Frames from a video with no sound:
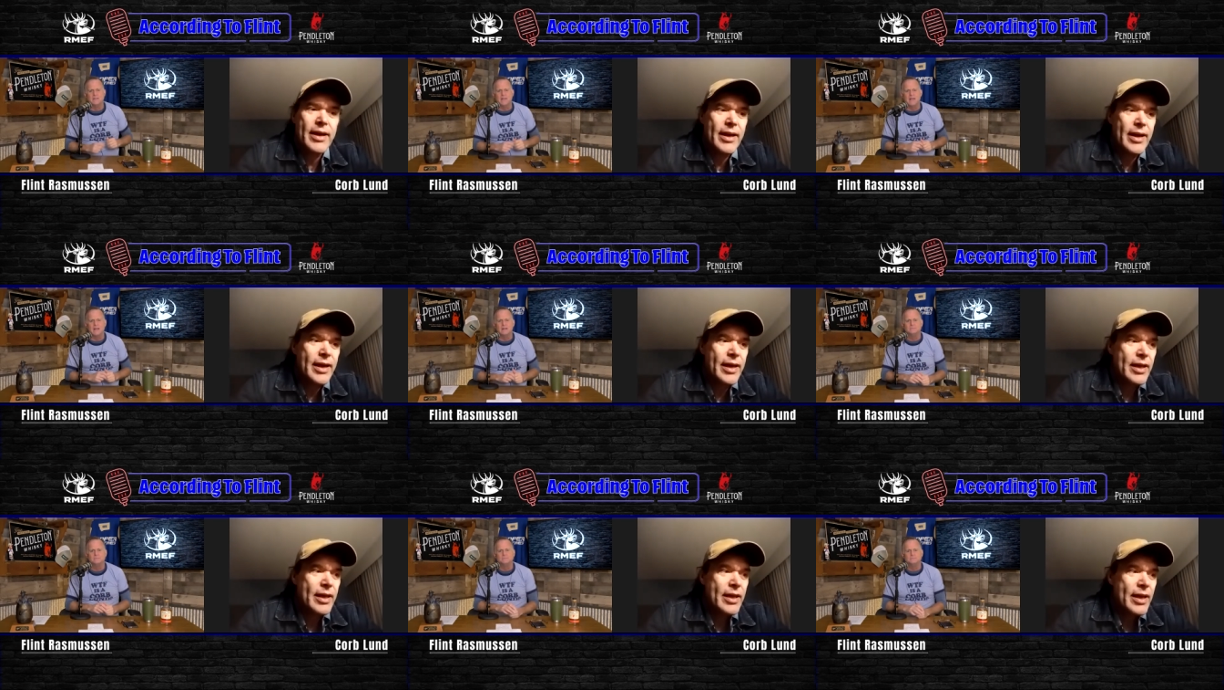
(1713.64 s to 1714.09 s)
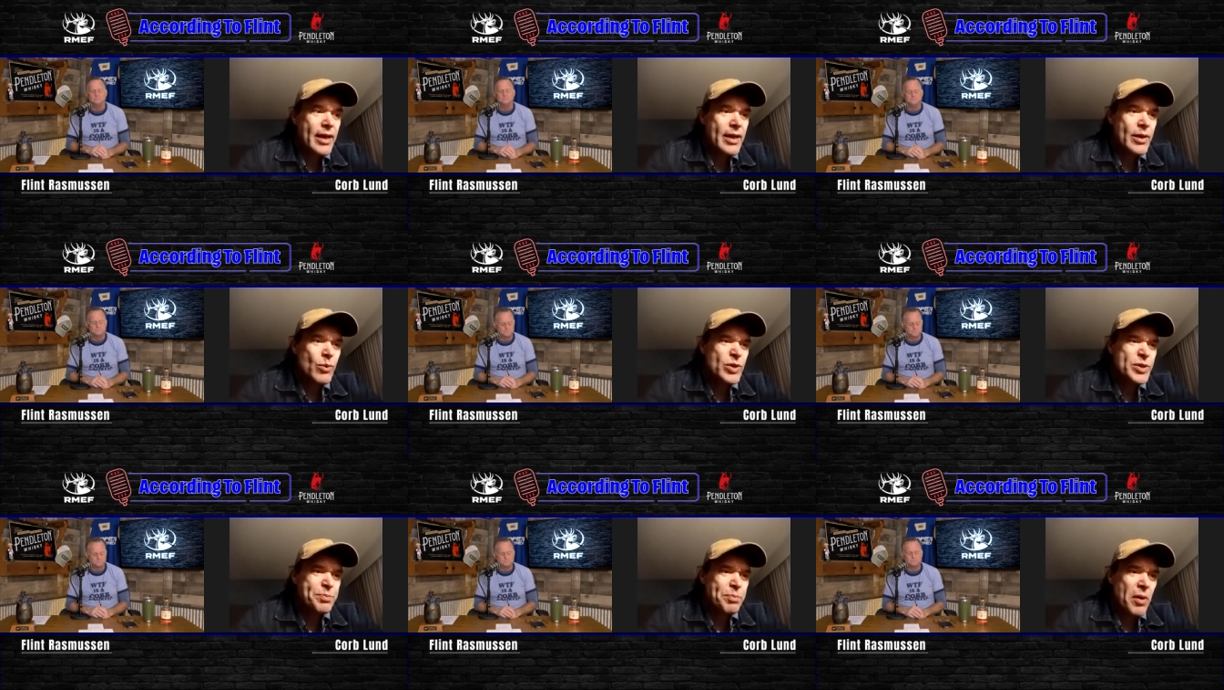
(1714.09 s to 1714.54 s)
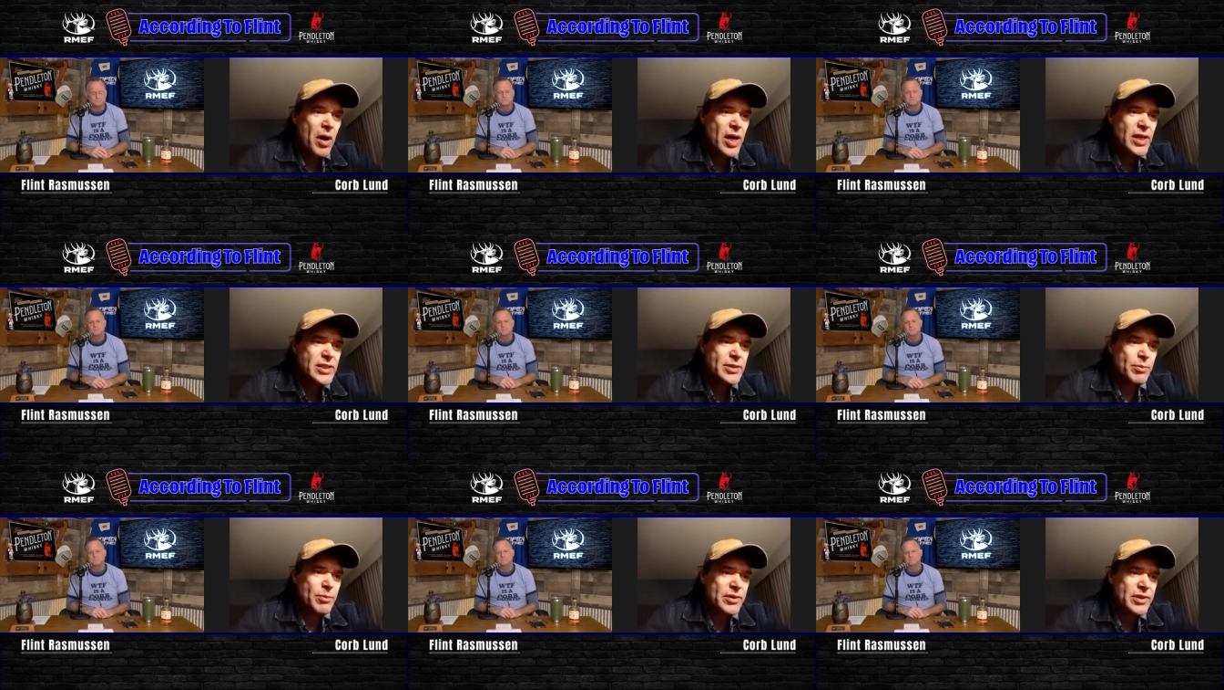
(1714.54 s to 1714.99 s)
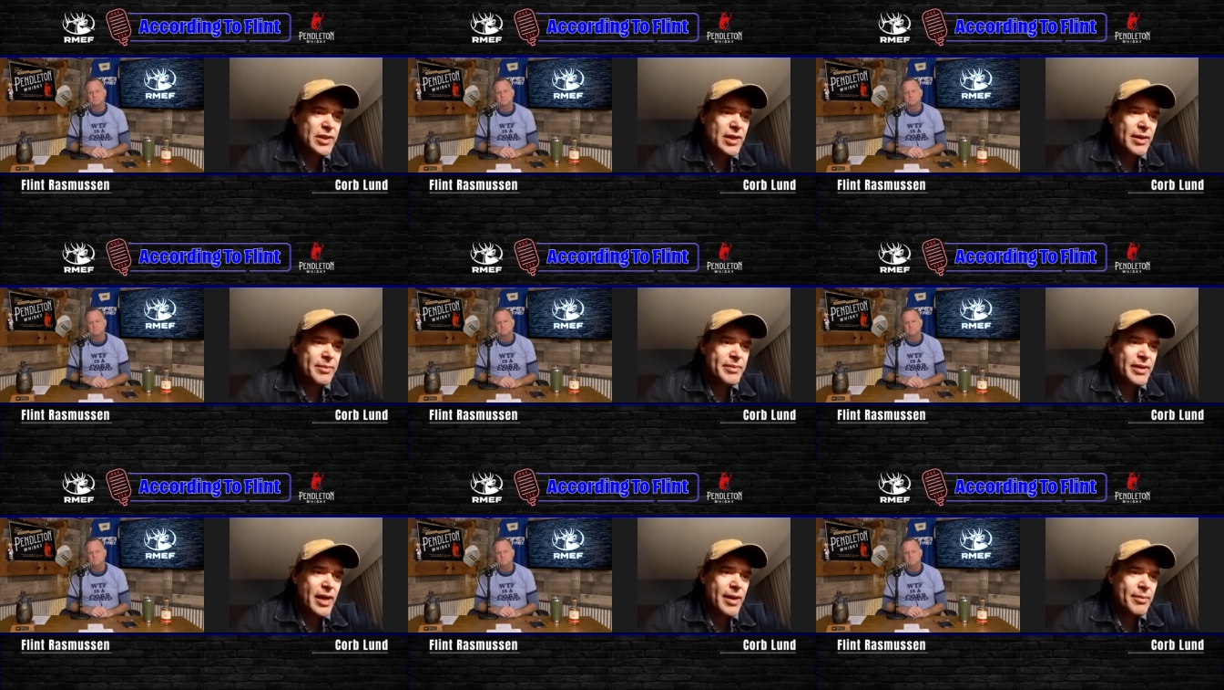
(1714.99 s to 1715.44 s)
Yeah, it was possible
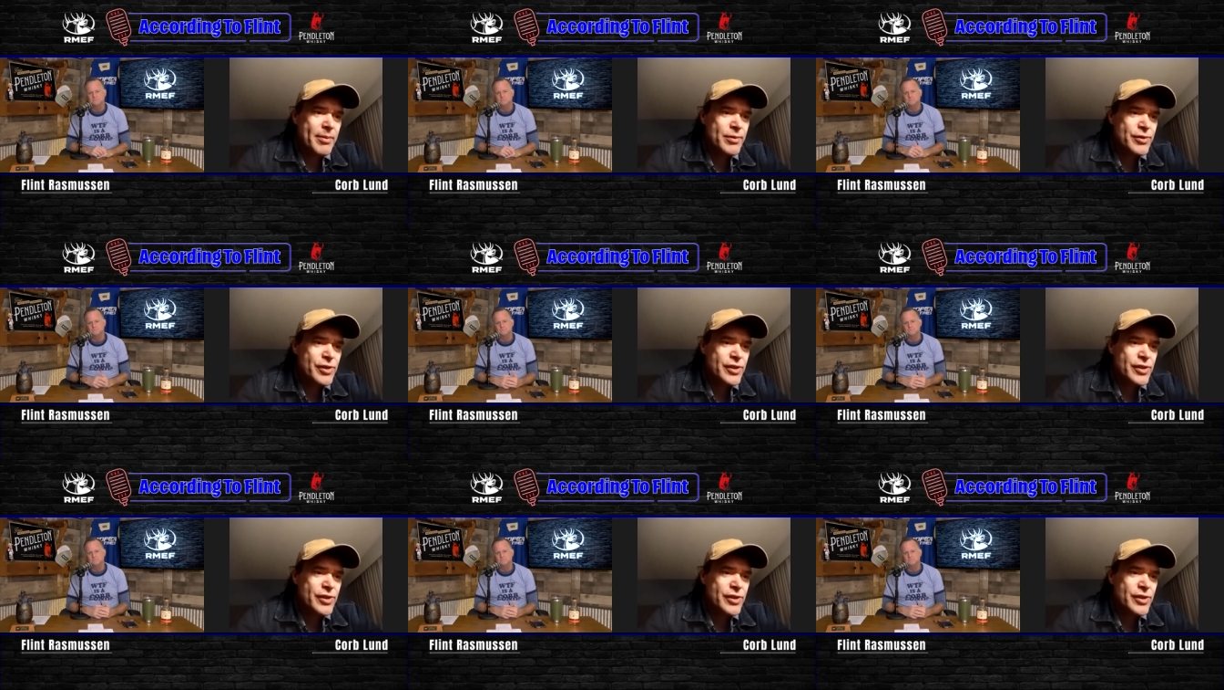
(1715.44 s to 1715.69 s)
to come down.